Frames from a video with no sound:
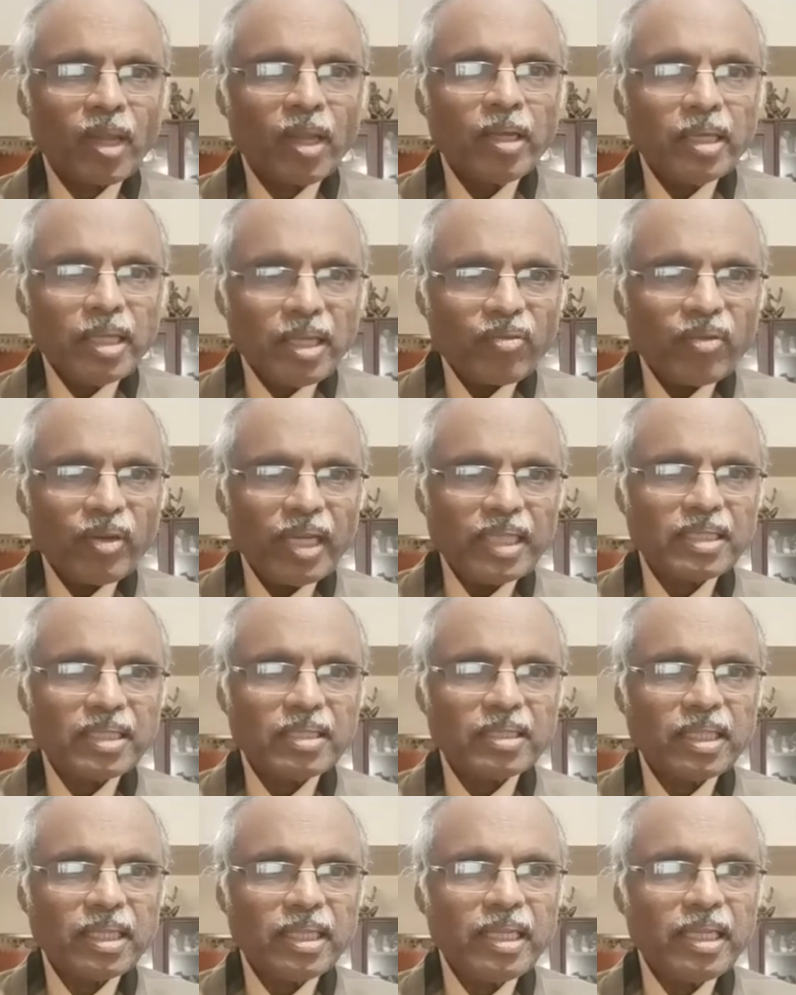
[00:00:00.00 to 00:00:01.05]
If
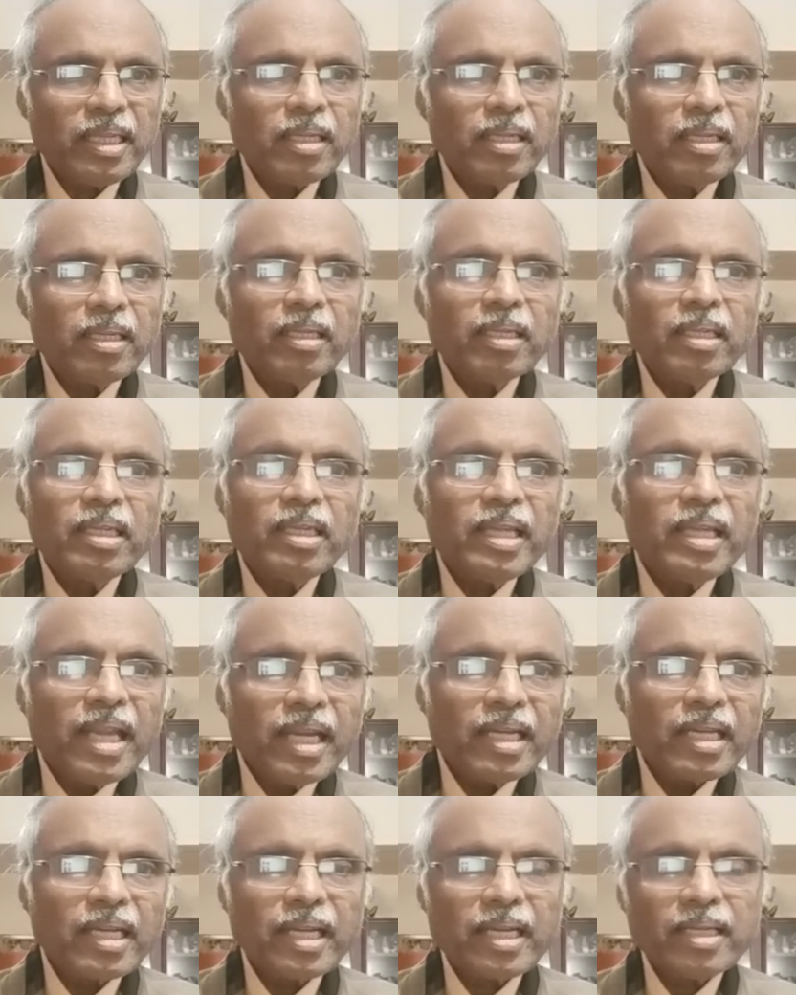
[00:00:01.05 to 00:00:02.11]
necessary,
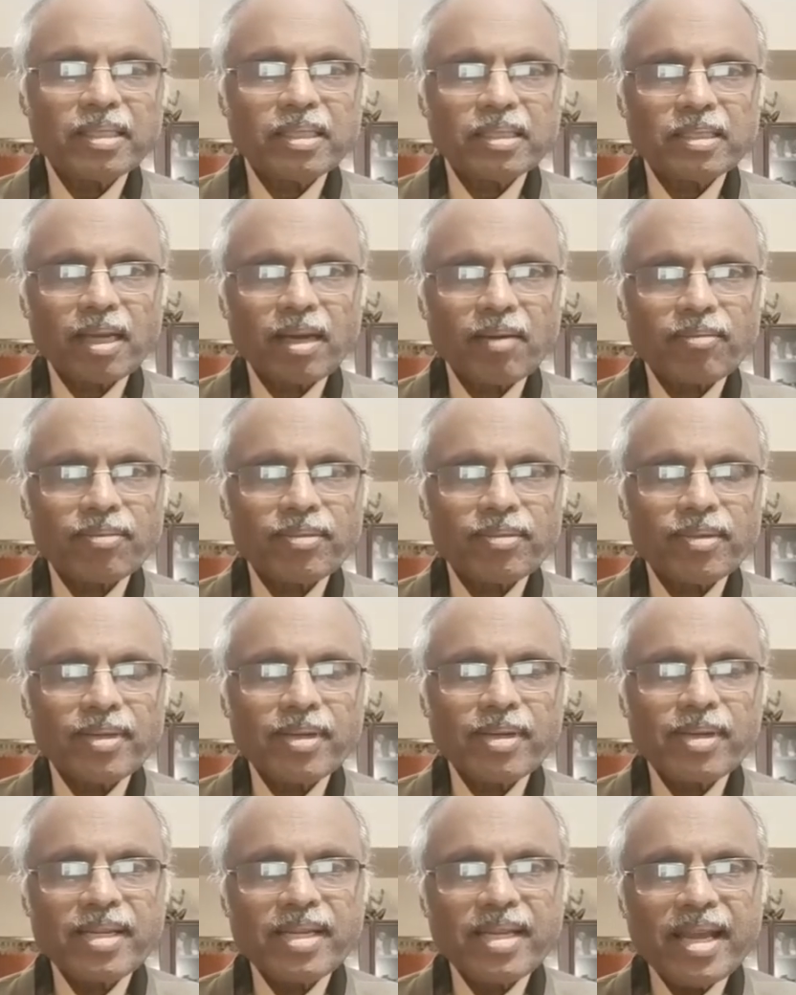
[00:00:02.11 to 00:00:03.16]
in cases of
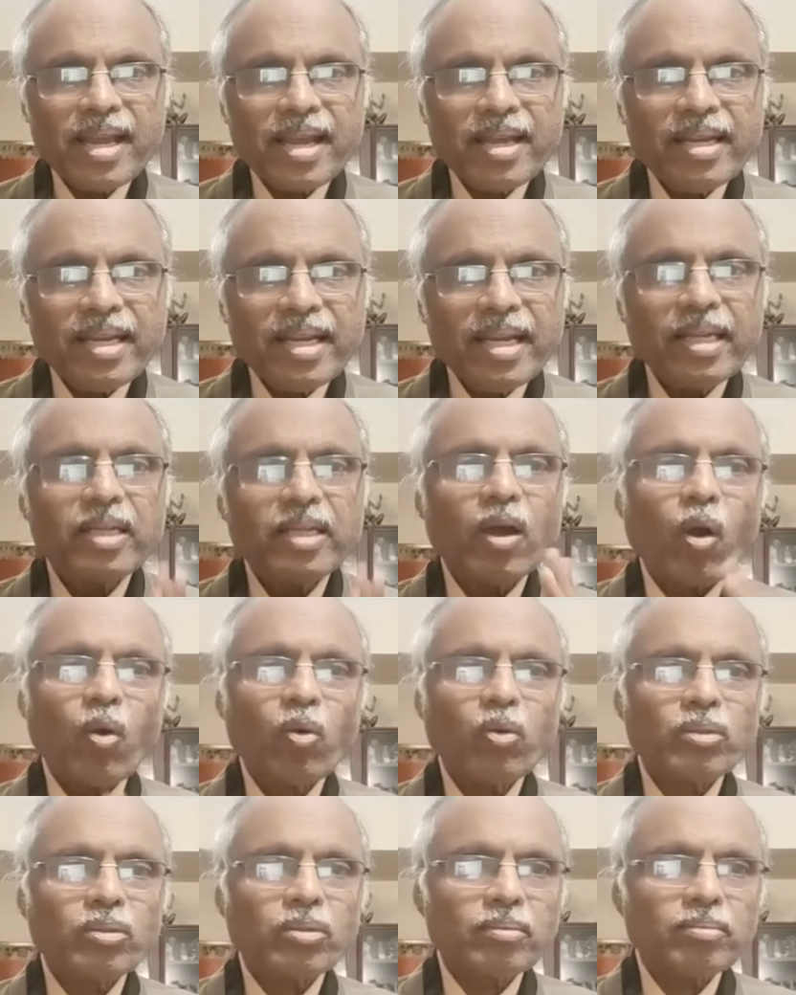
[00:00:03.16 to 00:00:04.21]
any doubt
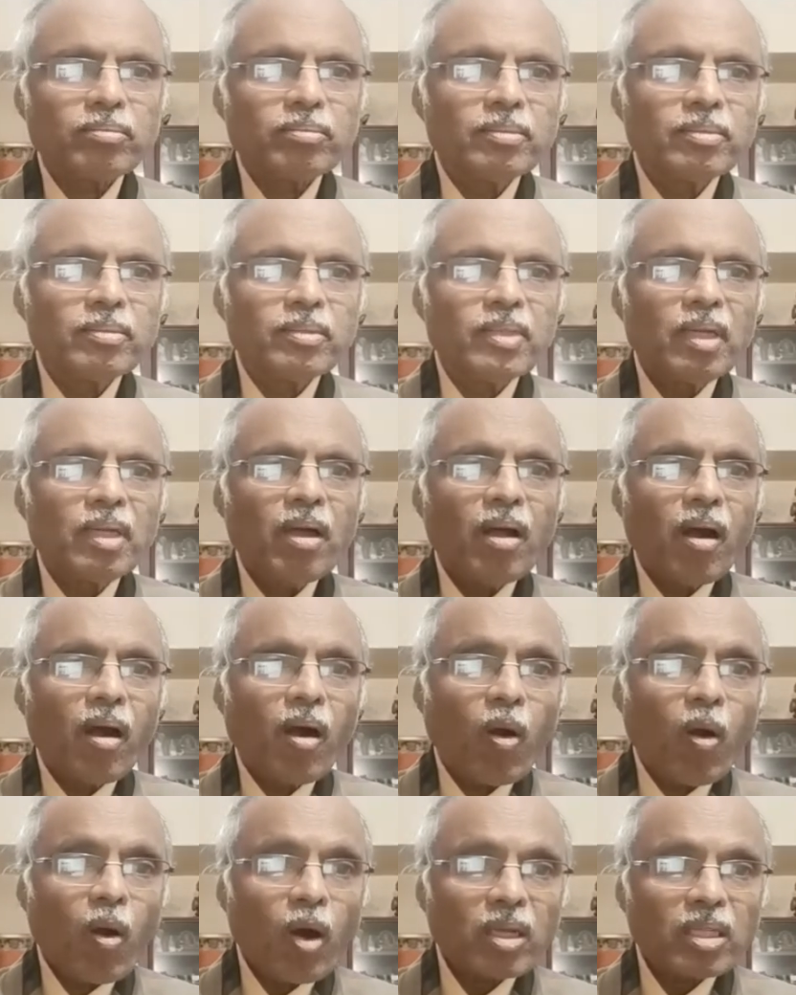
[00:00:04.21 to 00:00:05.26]

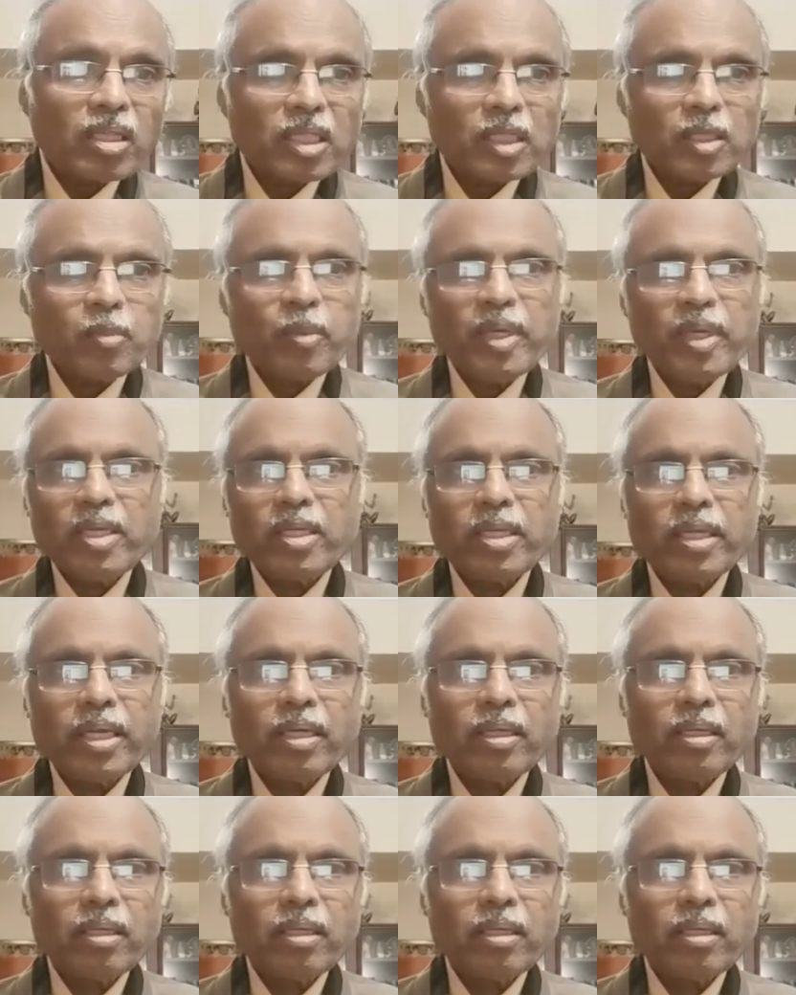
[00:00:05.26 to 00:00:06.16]
or suspicion,